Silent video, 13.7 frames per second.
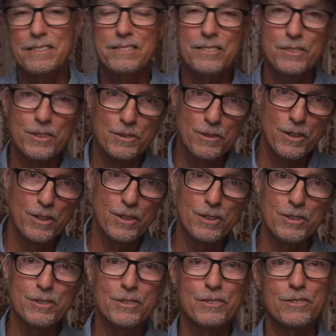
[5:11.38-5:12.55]
do the
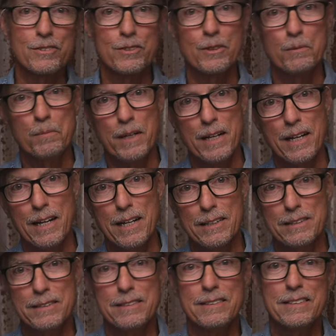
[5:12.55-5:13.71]
rotors, do the
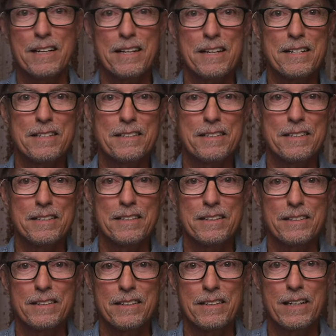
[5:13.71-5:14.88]
pads, and
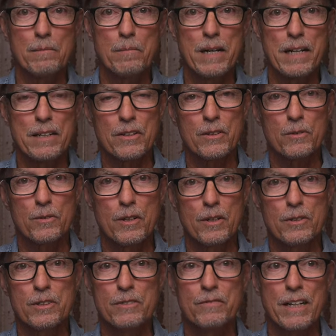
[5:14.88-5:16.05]
then I'm back on the
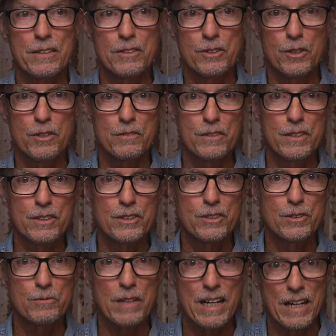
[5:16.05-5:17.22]
road. You've got a tow
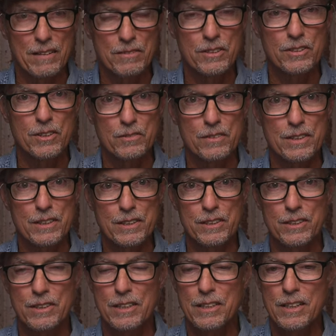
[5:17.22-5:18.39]
vehicle, I have a tow
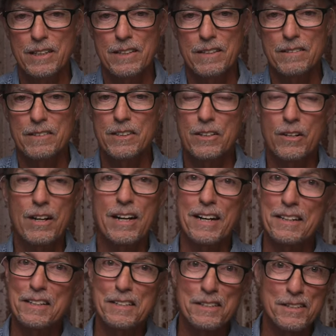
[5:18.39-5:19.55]
vehicle, you know, and I
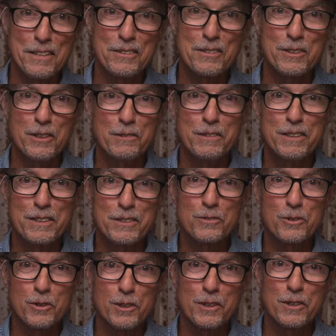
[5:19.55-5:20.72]
need another tow vehicle.
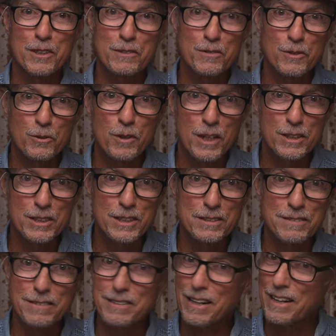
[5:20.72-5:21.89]
Toyota, if you're watching,
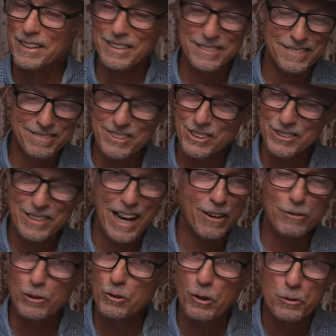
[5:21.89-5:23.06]
God, just
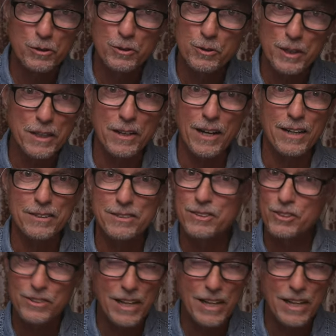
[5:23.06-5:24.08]
outgrow the dreadlocks.